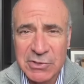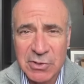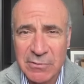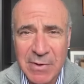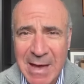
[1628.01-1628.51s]
It
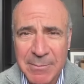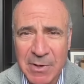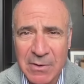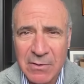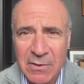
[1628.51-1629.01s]
should have
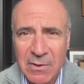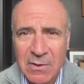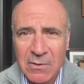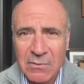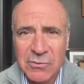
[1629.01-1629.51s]
happened
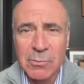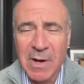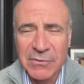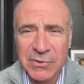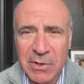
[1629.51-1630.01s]
two
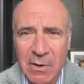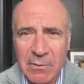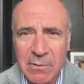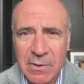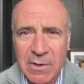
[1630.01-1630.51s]
months
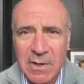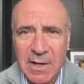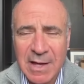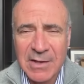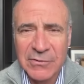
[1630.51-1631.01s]
ago,
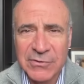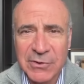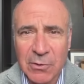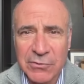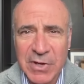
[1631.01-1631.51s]
and it's
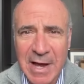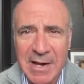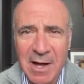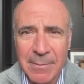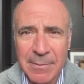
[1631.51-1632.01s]
still
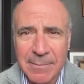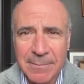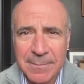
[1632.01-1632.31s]
tied up.